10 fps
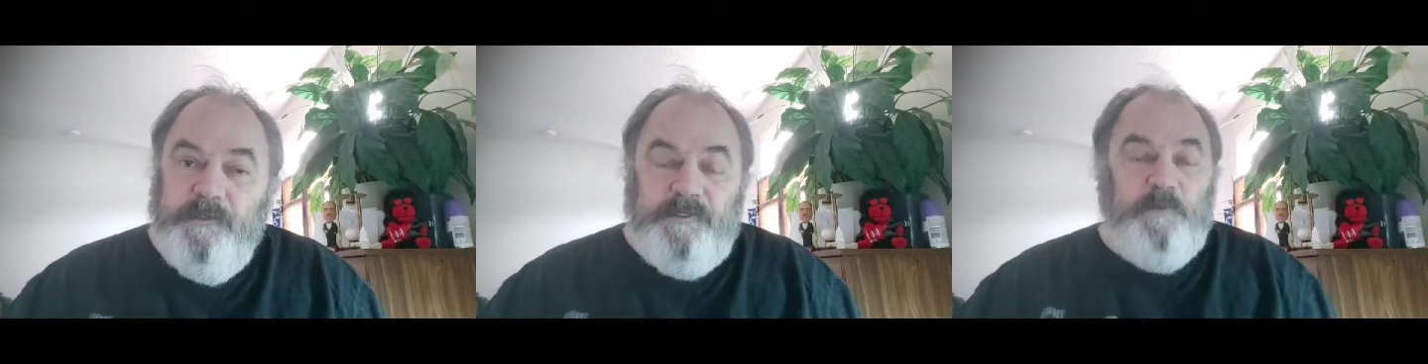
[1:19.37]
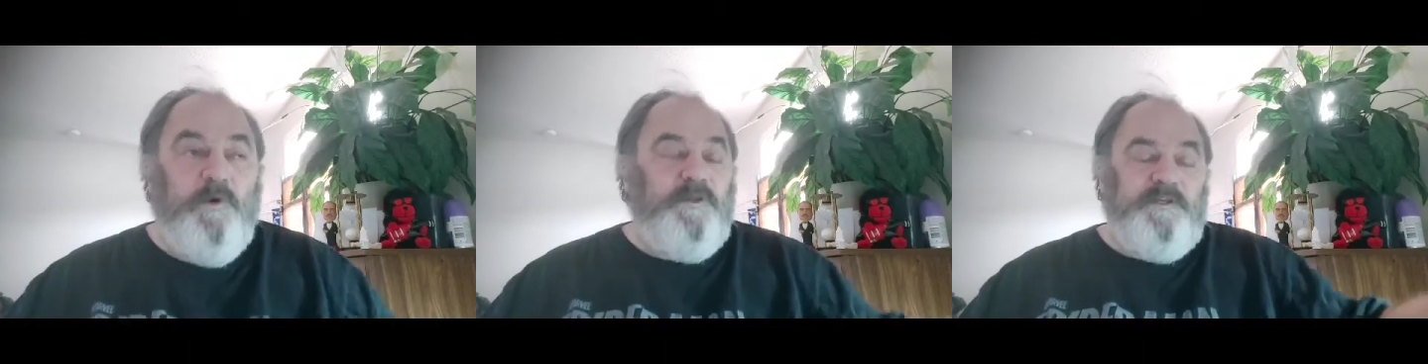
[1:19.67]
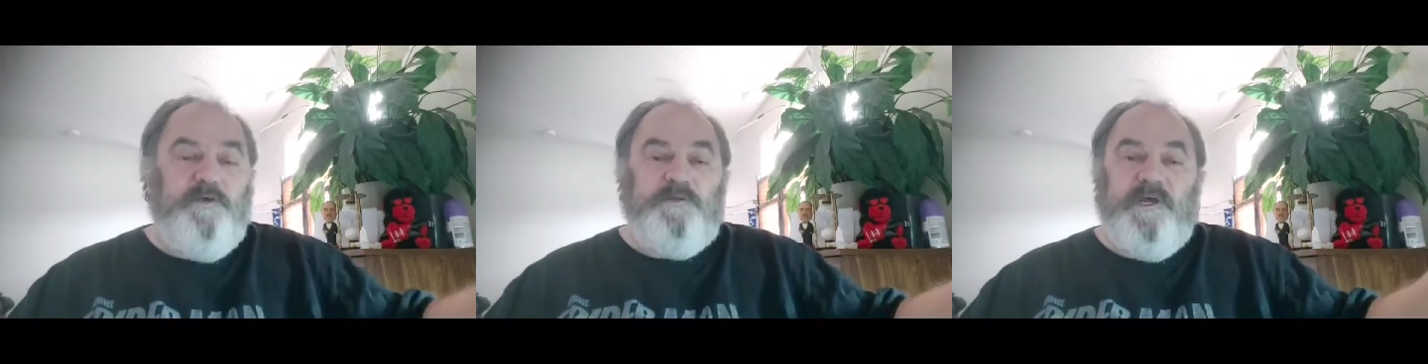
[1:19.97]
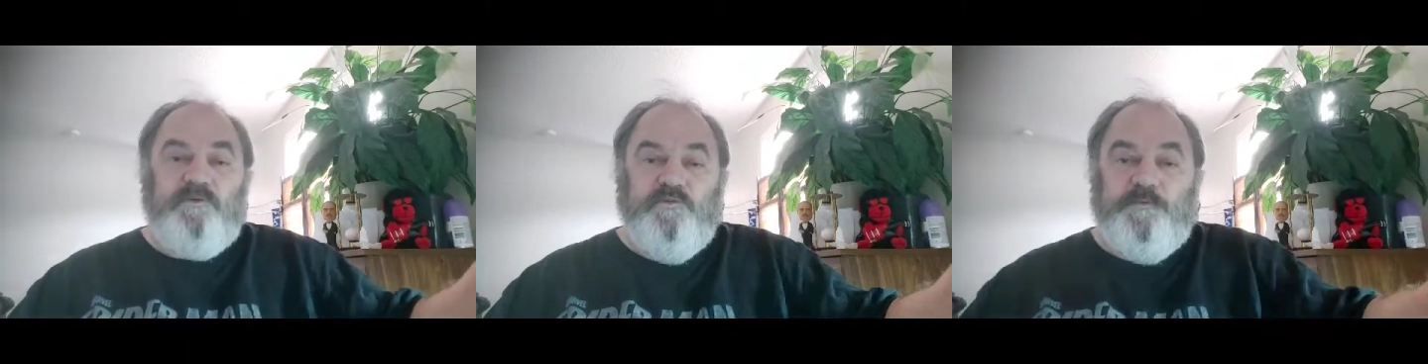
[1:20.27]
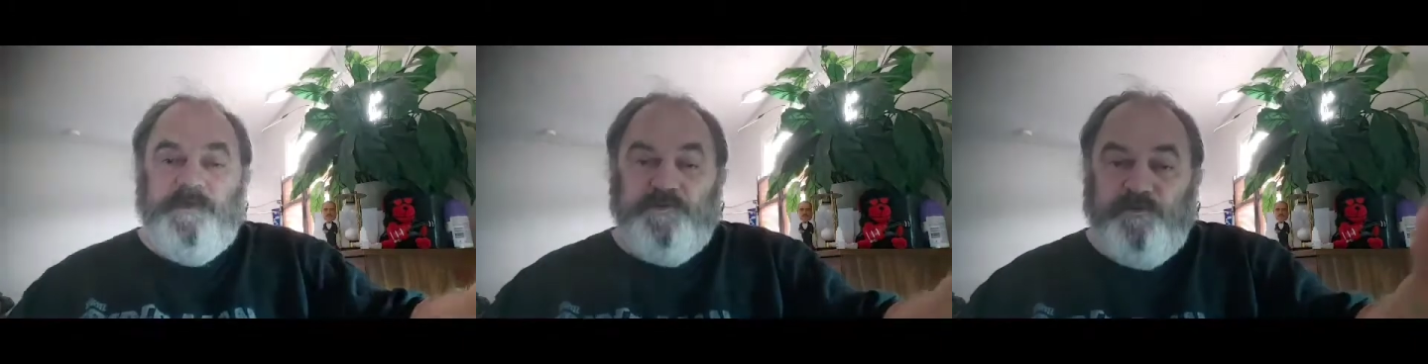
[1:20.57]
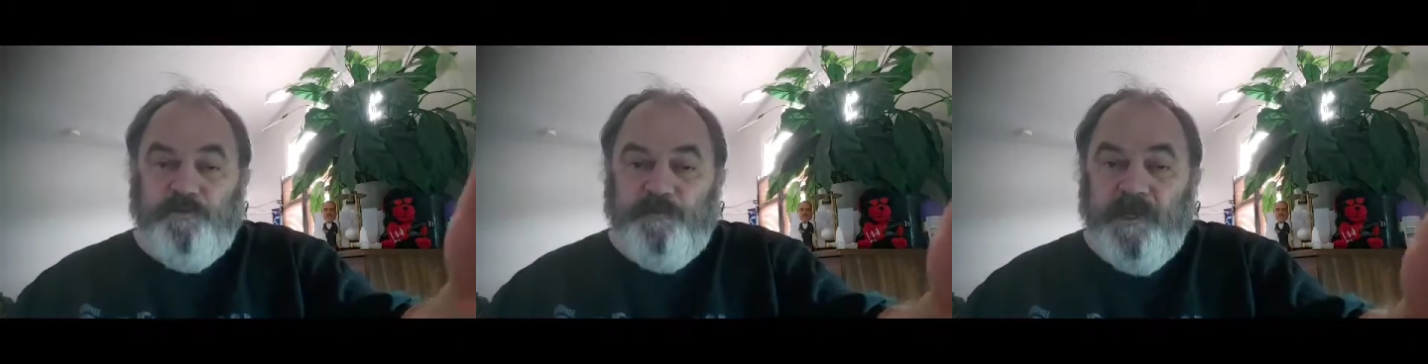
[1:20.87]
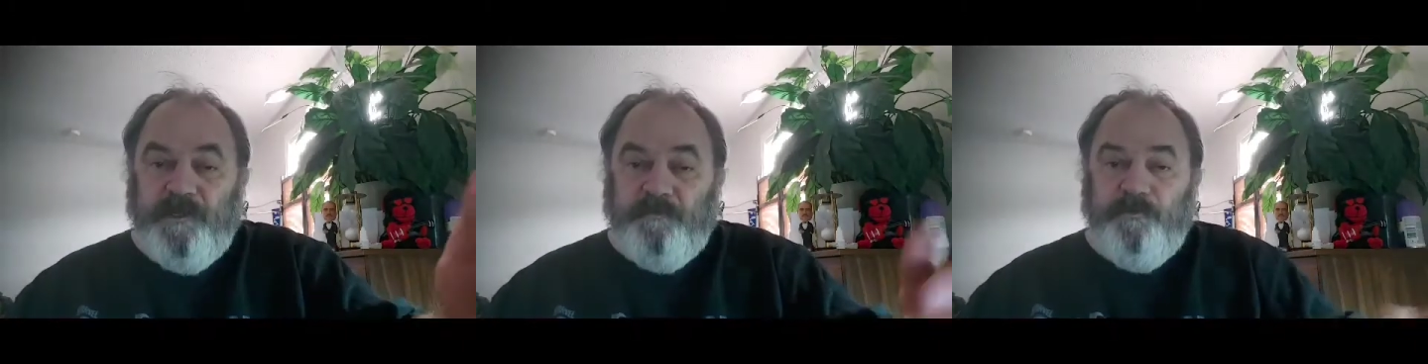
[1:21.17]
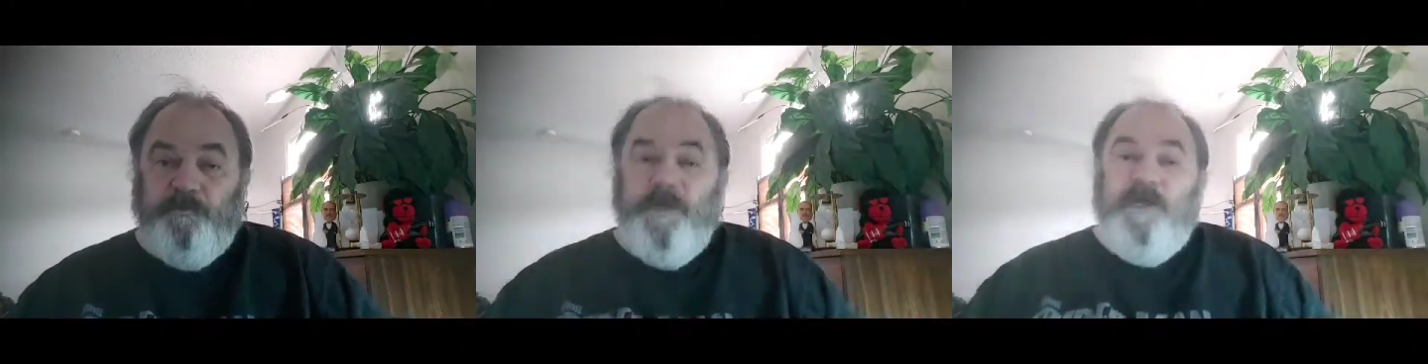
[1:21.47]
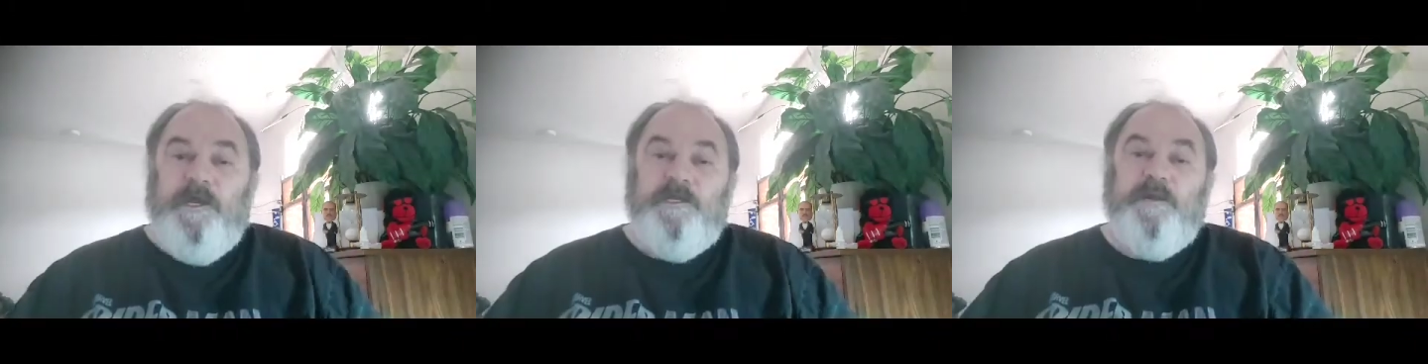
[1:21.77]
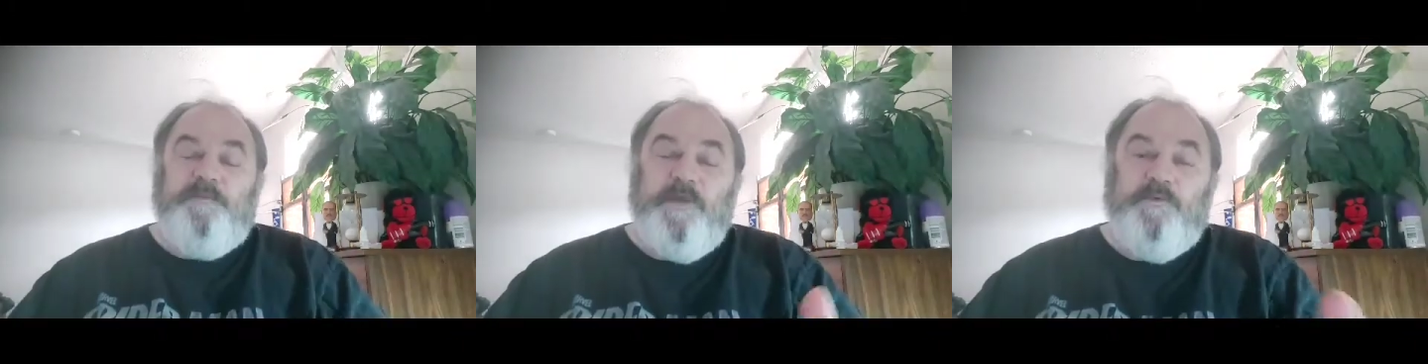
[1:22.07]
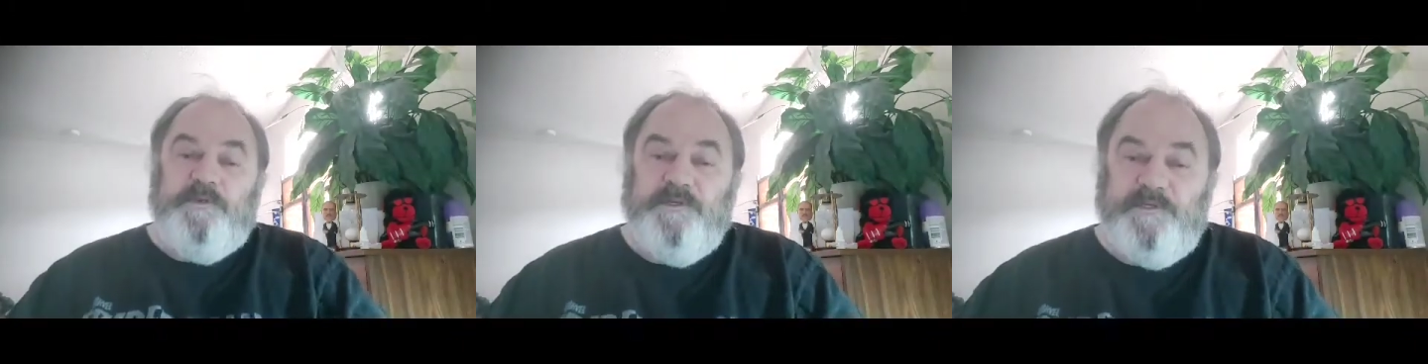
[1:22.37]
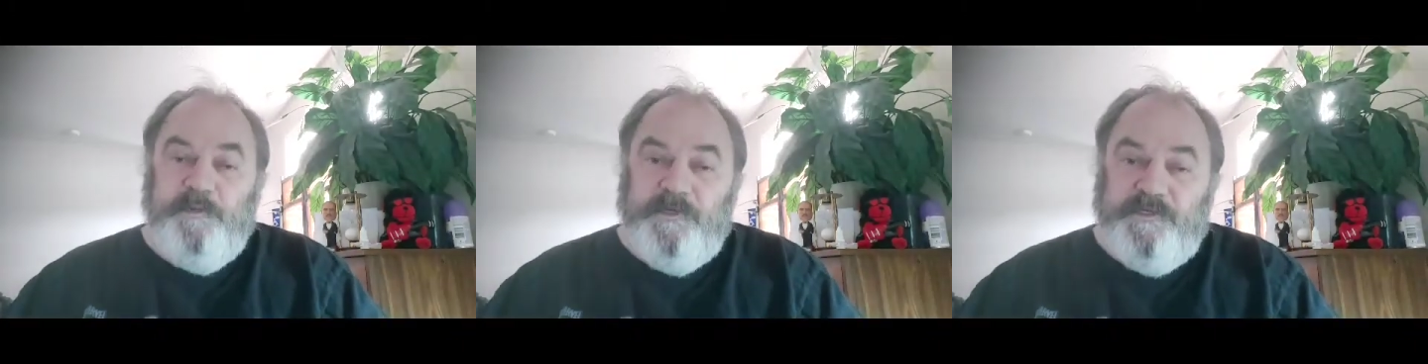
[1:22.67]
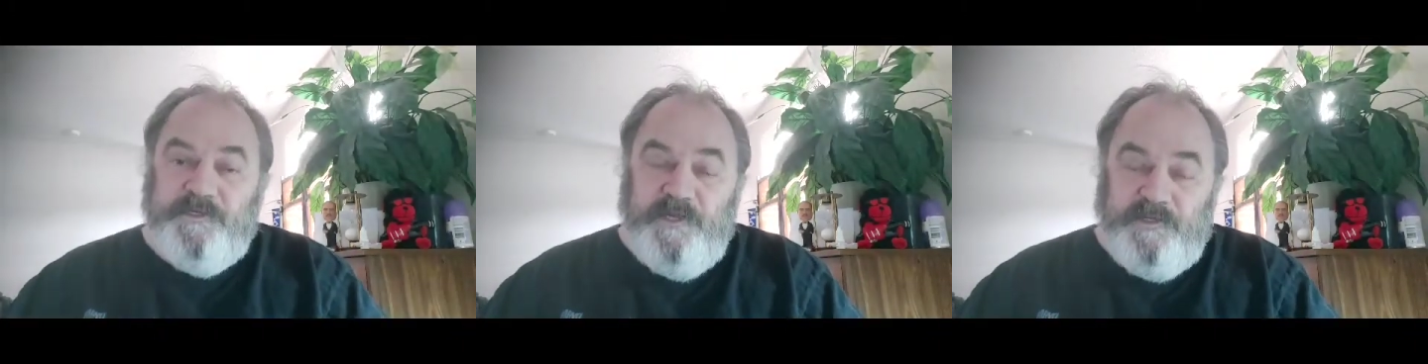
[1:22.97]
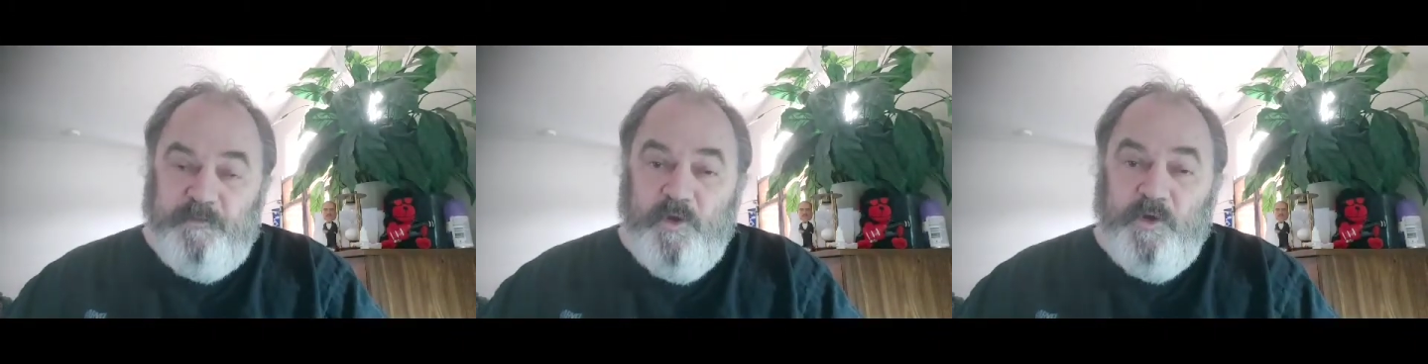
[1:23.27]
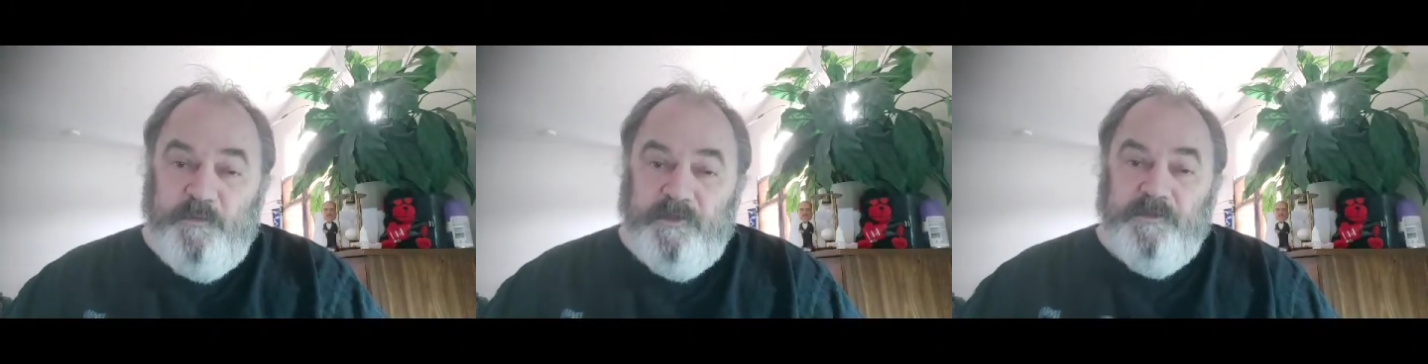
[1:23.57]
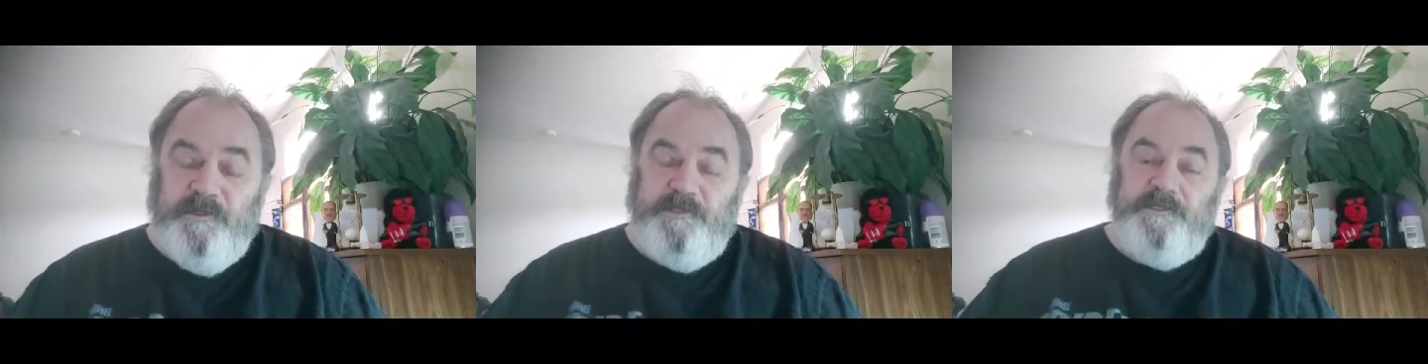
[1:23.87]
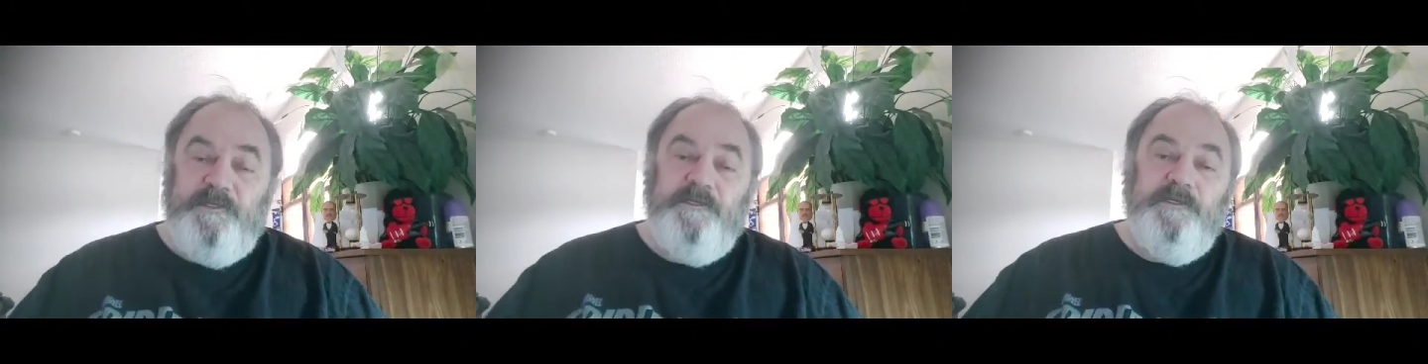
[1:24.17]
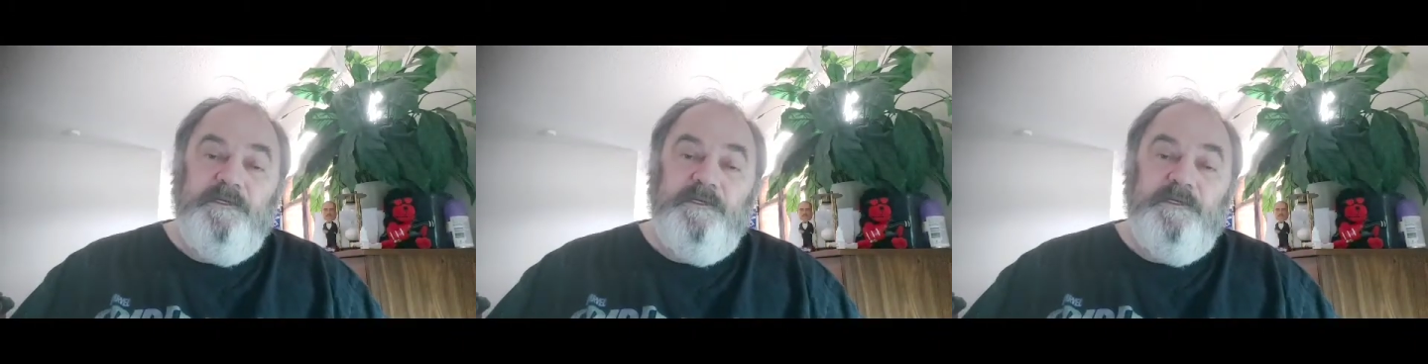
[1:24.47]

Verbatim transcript: They want to deal with that group, this group, that group, and yet people with disabilities is at the bottom of the list.